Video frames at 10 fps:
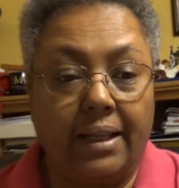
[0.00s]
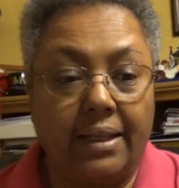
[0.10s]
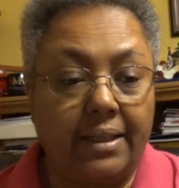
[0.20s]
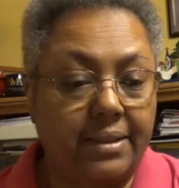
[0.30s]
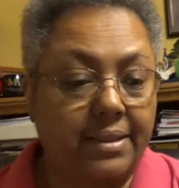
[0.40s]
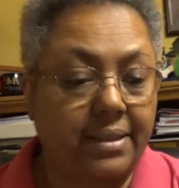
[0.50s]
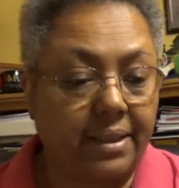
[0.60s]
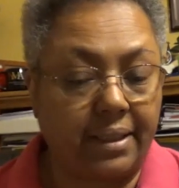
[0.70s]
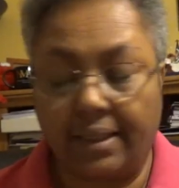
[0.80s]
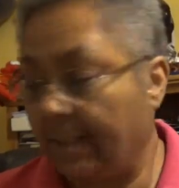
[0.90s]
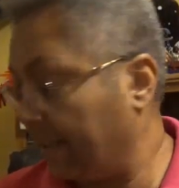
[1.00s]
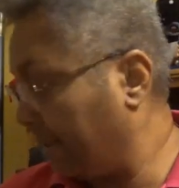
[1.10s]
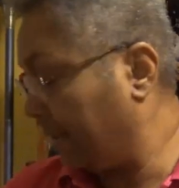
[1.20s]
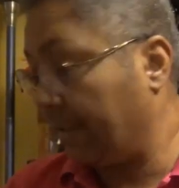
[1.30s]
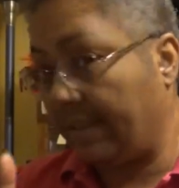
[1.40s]
Let's see.
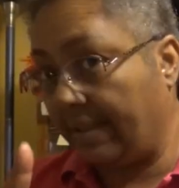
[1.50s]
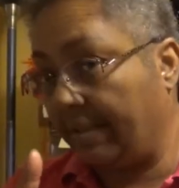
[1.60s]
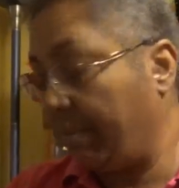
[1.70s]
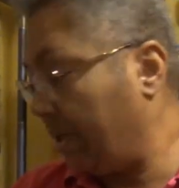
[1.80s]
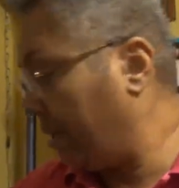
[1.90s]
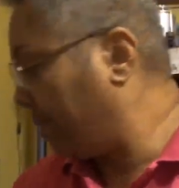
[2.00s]
Let me get